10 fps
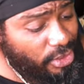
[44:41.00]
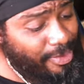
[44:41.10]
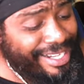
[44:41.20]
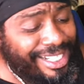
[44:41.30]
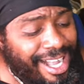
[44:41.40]

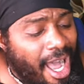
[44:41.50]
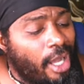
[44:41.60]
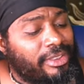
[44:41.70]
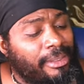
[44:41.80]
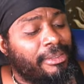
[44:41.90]
trying to
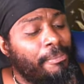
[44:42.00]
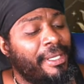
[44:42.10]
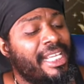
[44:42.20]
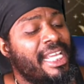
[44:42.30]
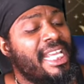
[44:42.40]
cause them to
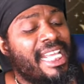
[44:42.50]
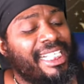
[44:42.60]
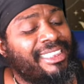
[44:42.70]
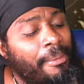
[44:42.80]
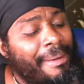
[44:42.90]
be.
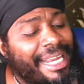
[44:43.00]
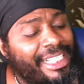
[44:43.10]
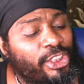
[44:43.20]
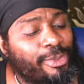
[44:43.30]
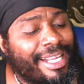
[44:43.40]
It's somebody
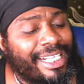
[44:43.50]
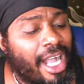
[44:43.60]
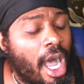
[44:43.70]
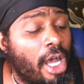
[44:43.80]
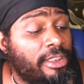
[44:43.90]
that's trying to
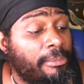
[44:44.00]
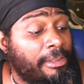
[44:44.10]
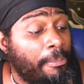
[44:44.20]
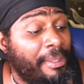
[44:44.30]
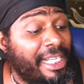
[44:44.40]
cause them
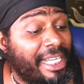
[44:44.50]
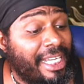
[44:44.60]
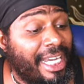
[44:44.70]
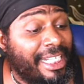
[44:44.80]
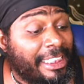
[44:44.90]
to be
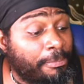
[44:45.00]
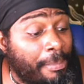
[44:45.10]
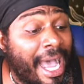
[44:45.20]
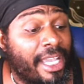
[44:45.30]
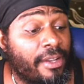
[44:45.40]

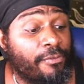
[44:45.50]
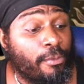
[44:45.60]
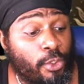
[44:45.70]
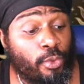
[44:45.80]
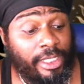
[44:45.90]
uninspired
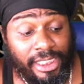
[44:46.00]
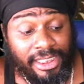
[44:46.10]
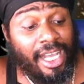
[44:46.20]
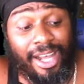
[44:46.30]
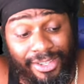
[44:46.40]
from doing
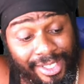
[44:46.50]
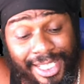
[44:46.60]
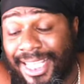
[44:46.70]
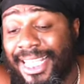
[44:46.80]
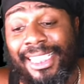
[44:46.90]
this, y'all.
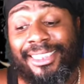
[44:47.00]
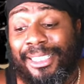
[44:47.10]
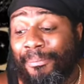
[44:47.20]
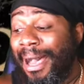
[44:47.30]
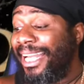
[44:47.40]

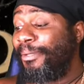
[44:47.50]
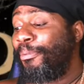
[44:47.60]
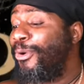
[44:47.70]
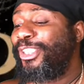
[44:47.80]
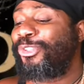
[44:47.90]
Somebody,
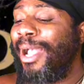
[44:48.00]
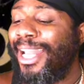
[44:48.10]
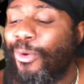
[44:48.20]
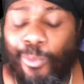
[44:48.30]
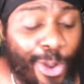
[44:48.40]
bro, is
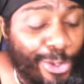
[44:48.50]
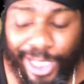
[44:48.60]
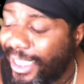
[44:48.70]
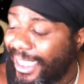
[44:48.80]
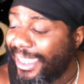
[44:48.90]
trying to
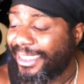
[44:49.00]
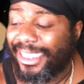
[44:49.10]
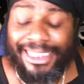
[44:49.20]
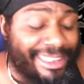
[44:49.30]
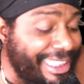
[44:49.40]
work against
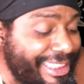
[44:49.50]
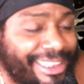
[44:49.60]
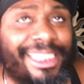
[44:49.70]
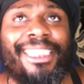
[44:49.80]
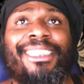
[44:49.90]

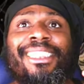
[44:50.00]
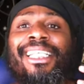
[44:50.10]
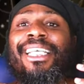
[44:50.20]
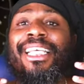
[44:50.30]
this